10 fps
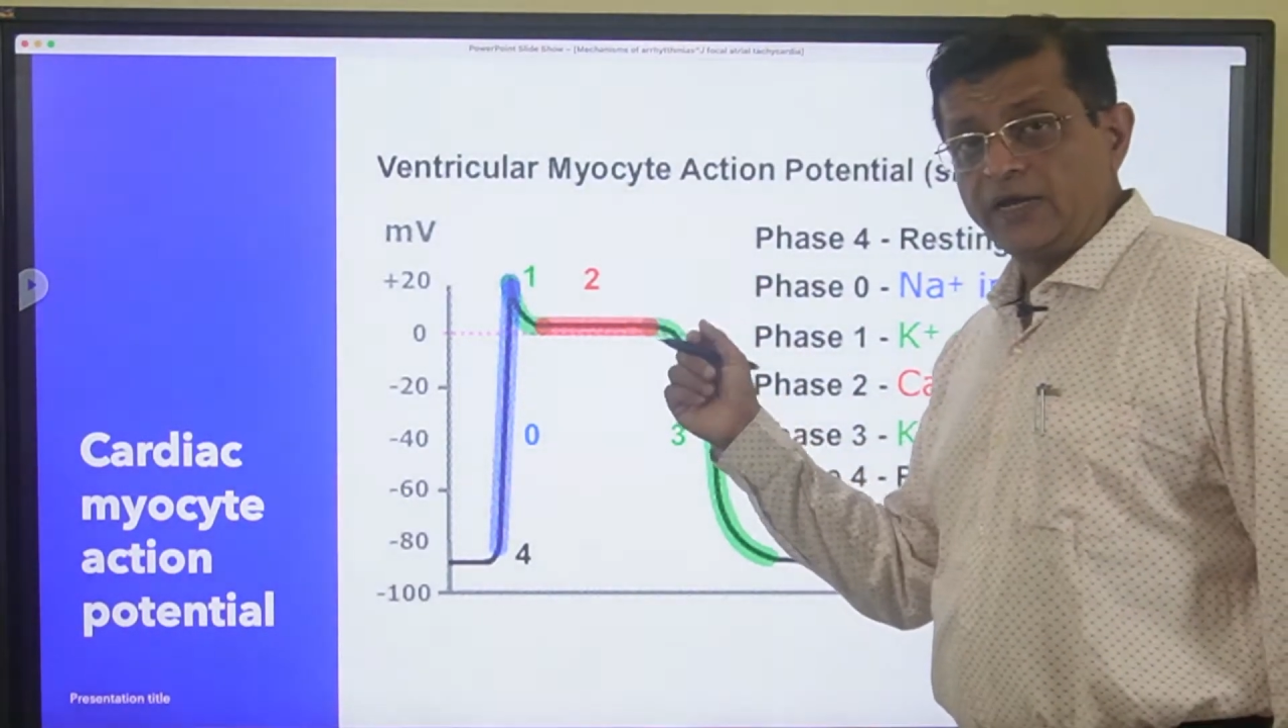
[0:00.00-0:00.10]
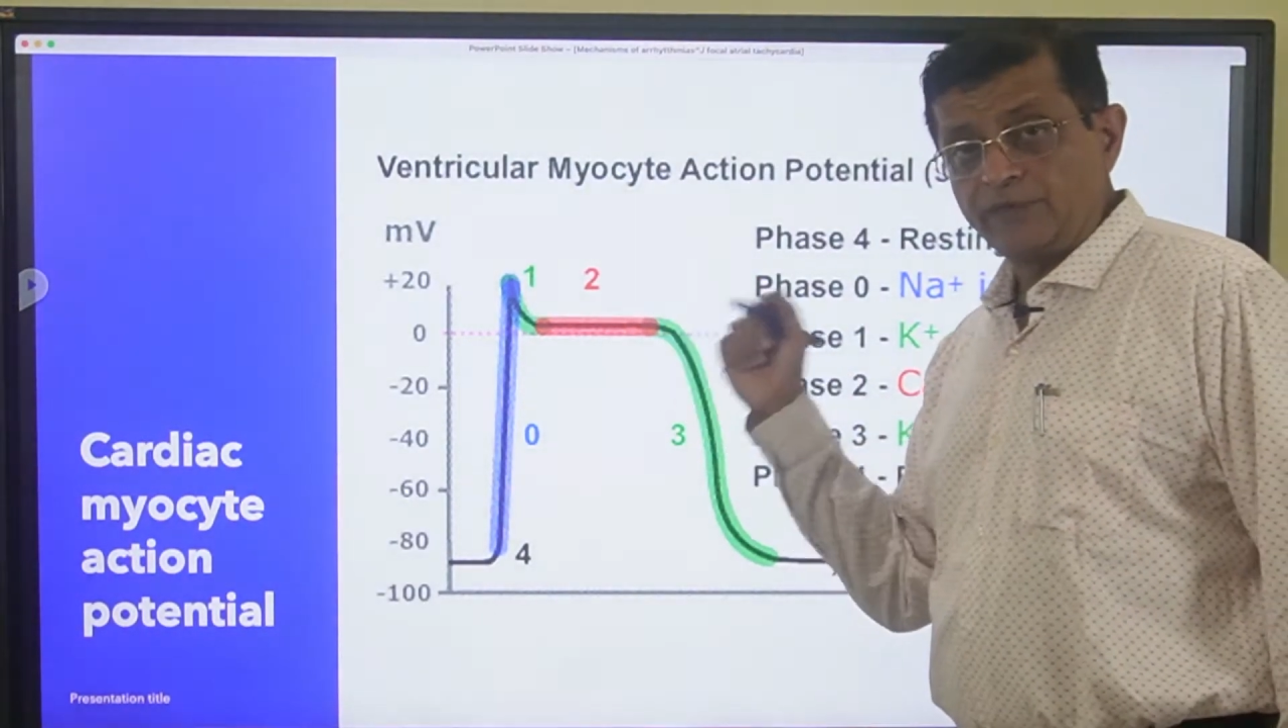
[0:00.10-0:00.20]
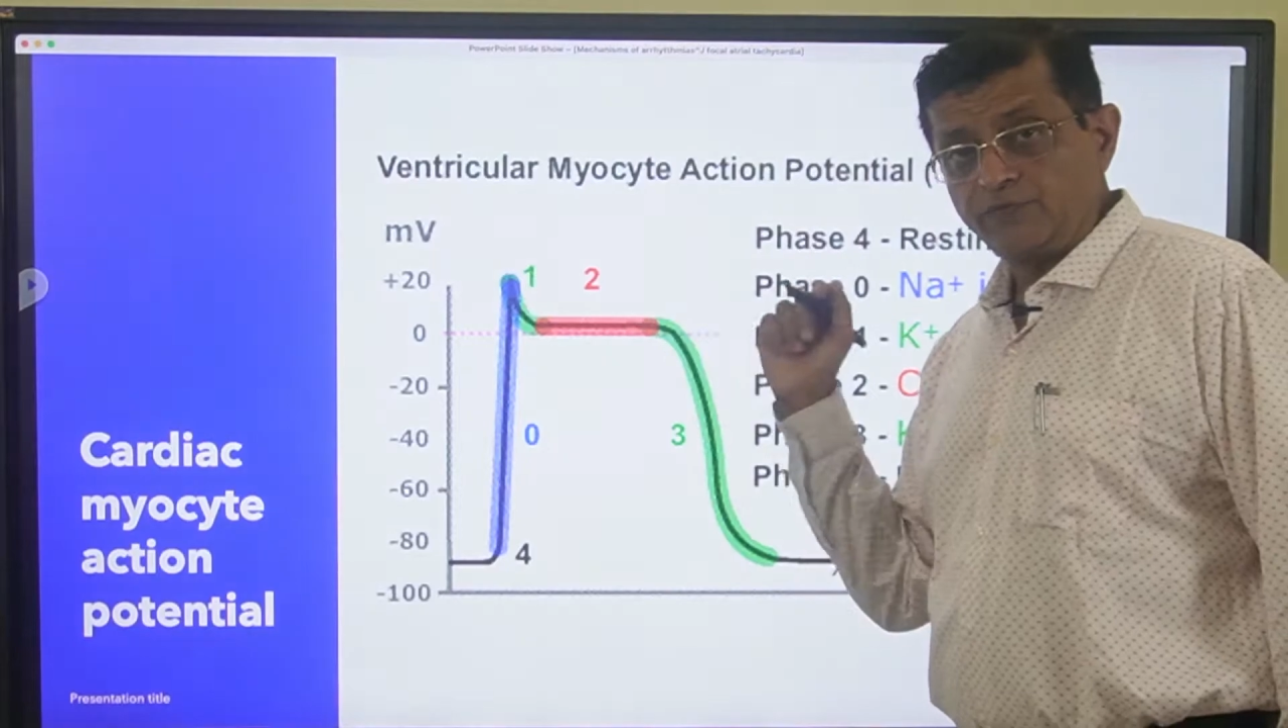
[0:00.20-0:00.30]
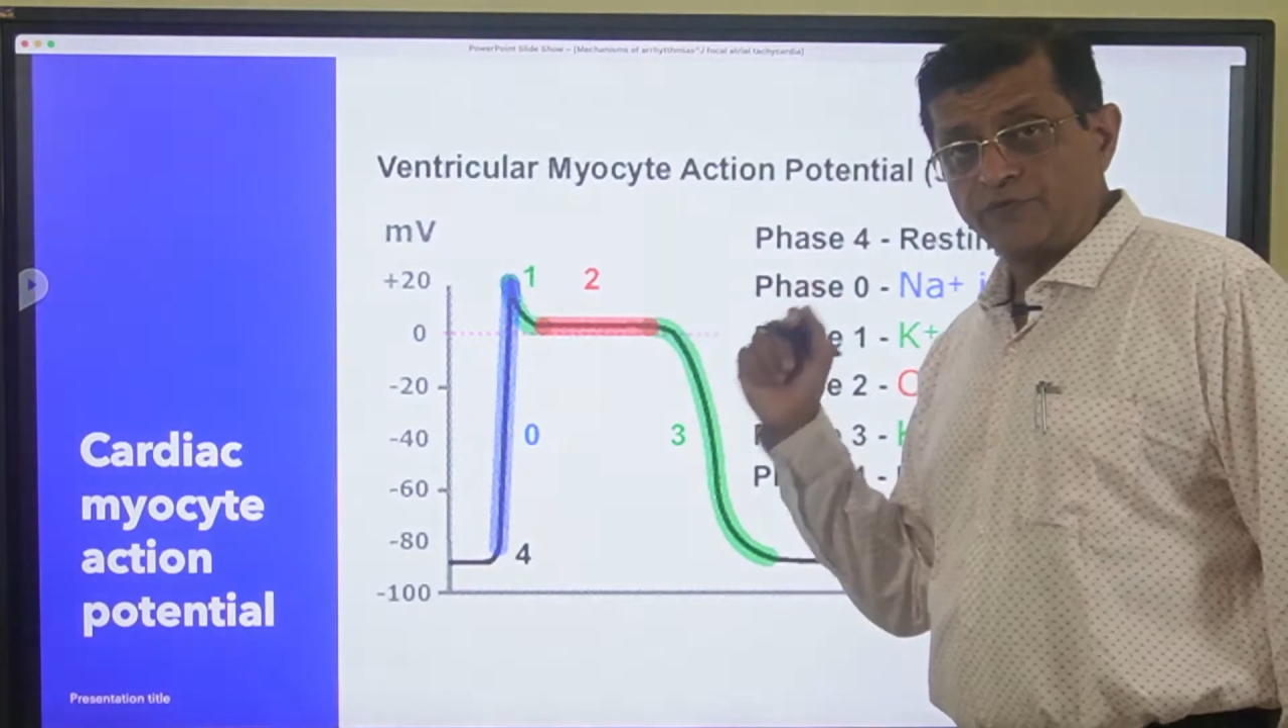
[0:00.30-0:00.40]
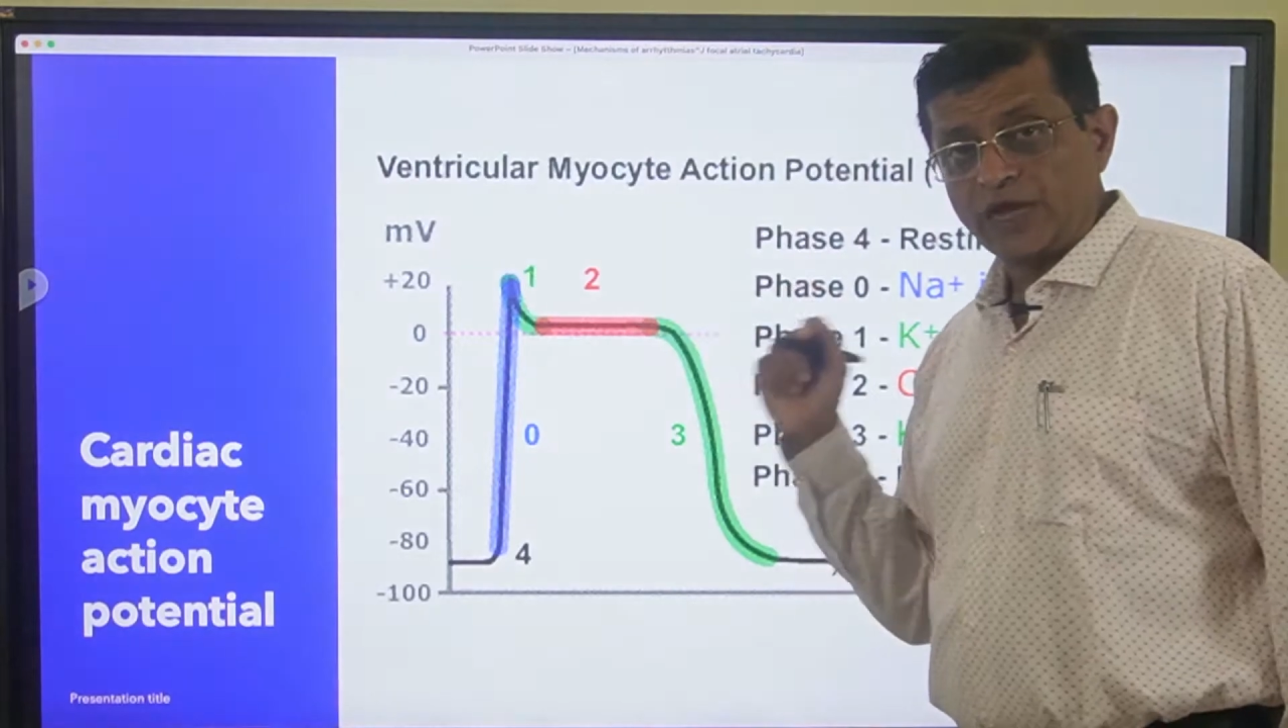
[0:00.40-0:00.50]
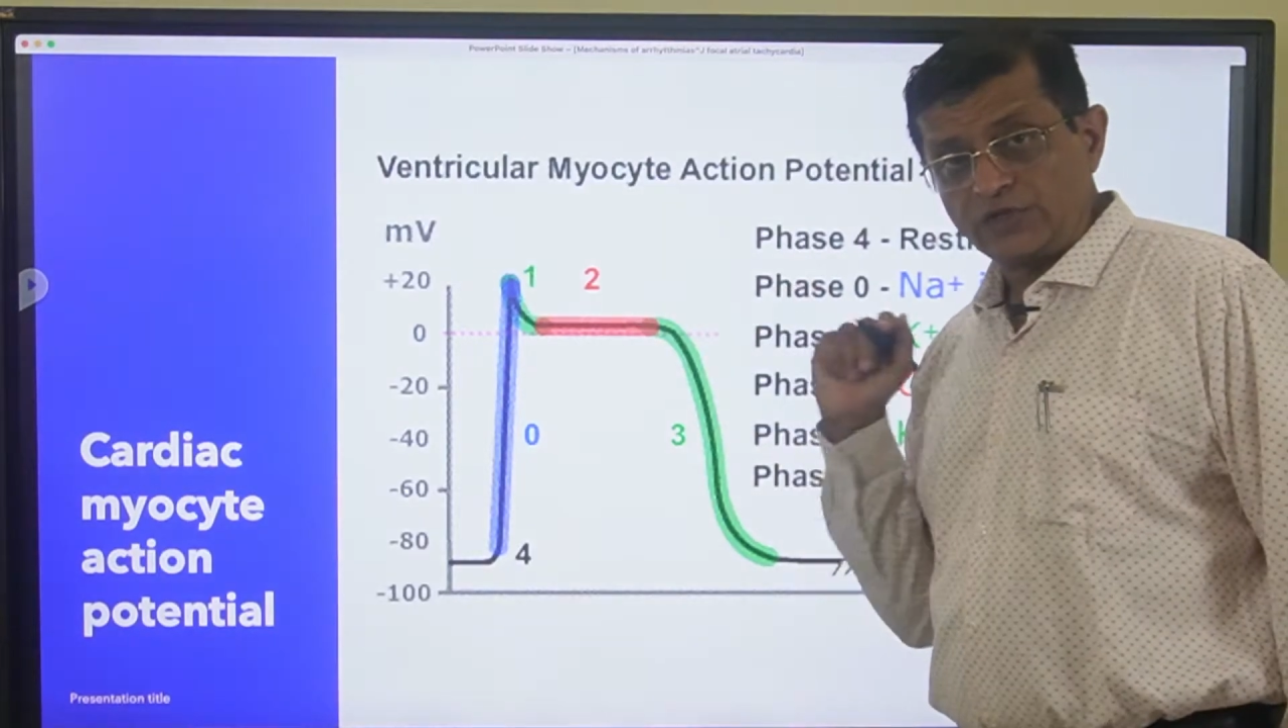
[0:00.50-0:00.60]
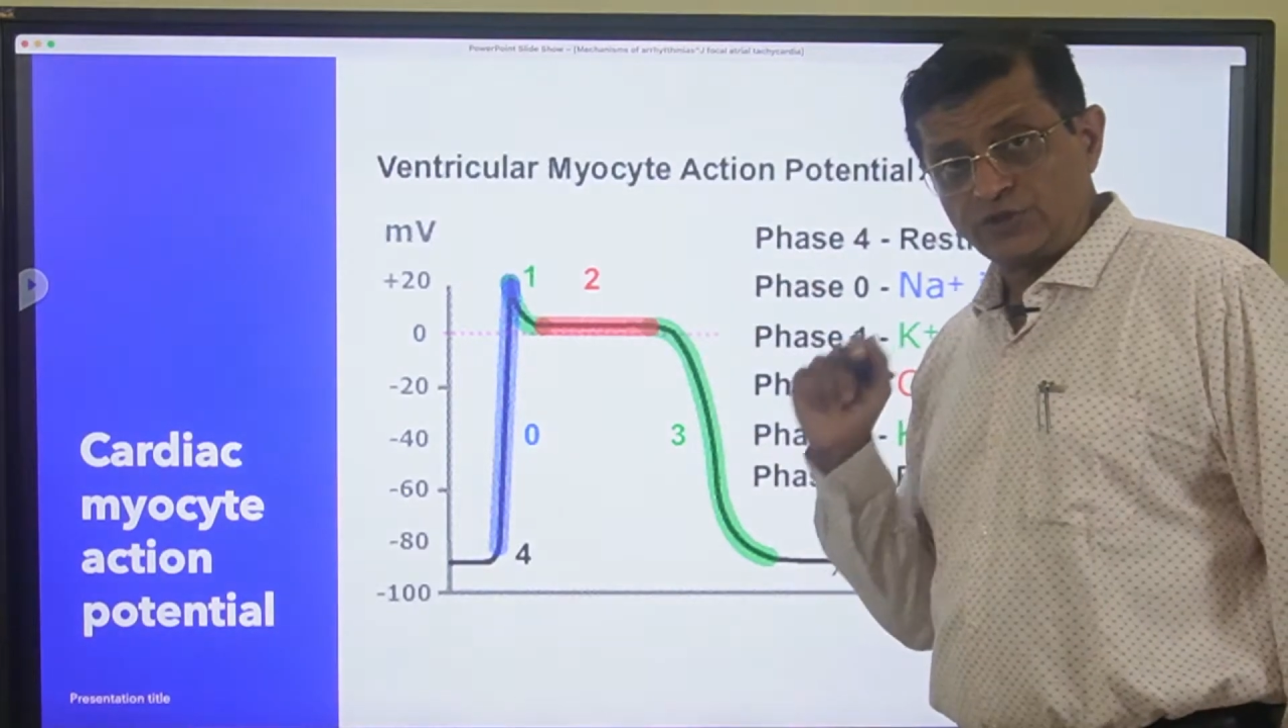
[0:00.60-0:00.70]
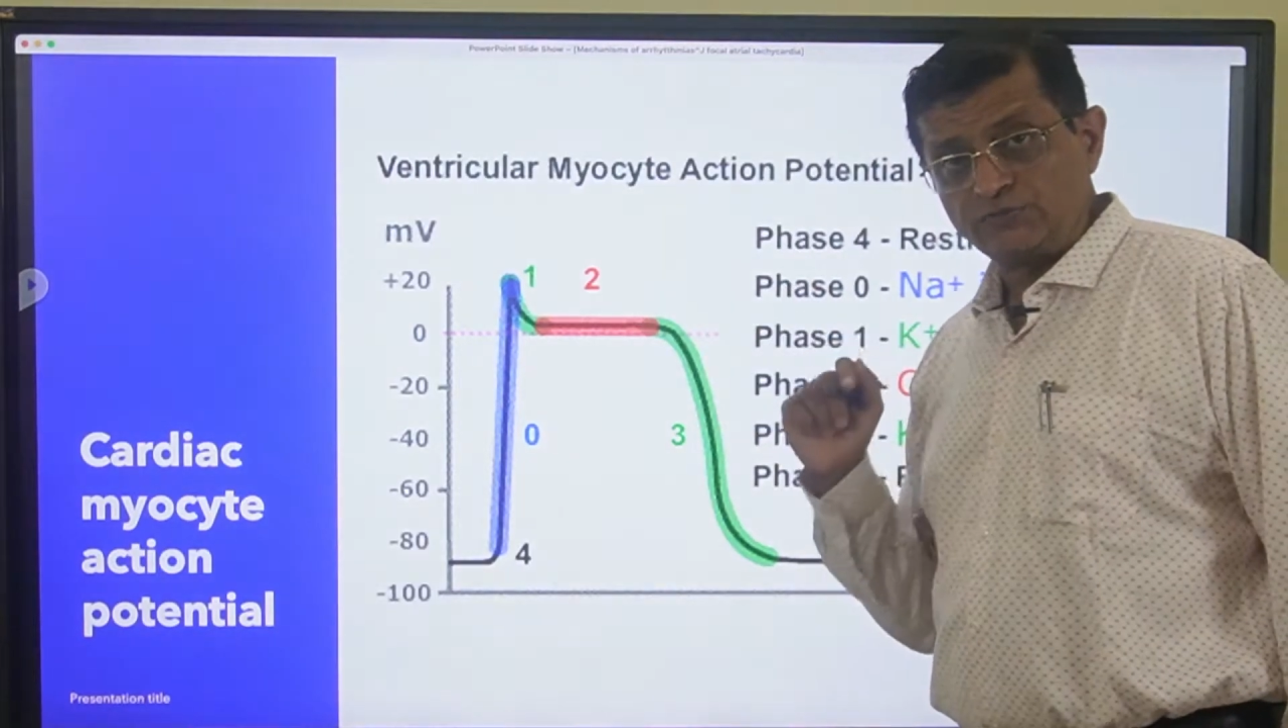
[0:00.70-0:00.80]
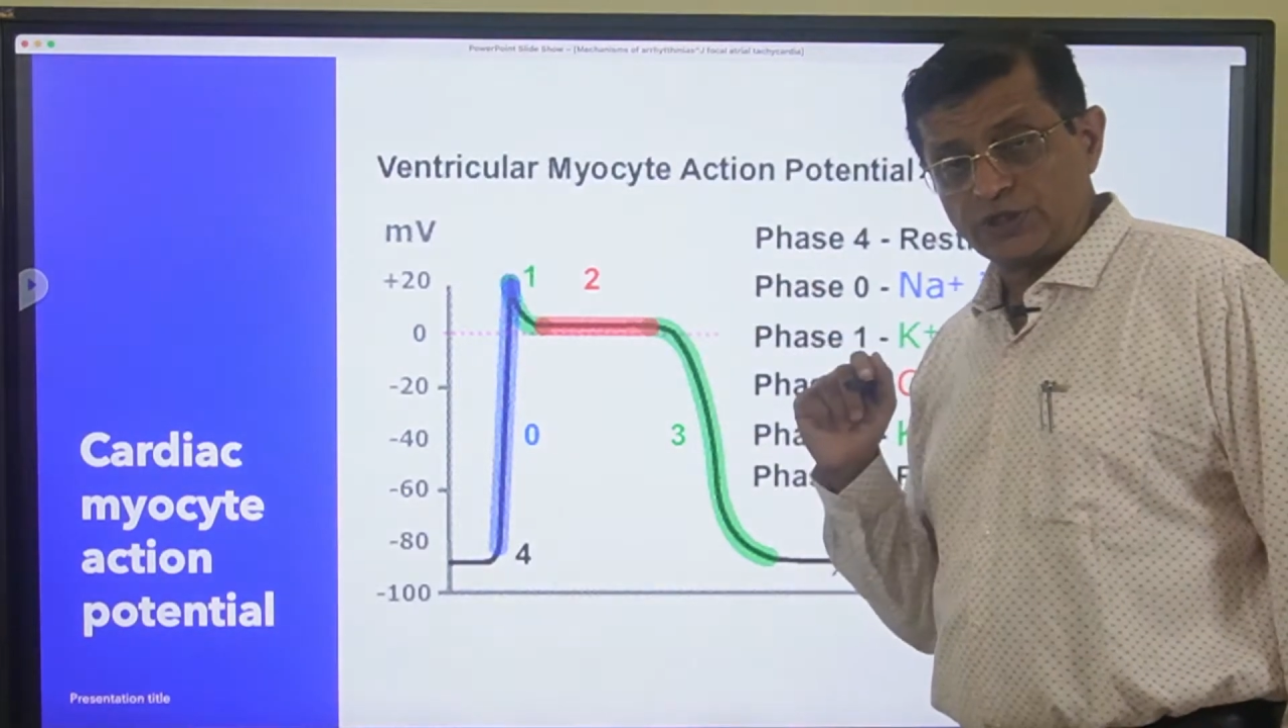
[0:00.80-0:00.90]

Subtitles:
type of calcium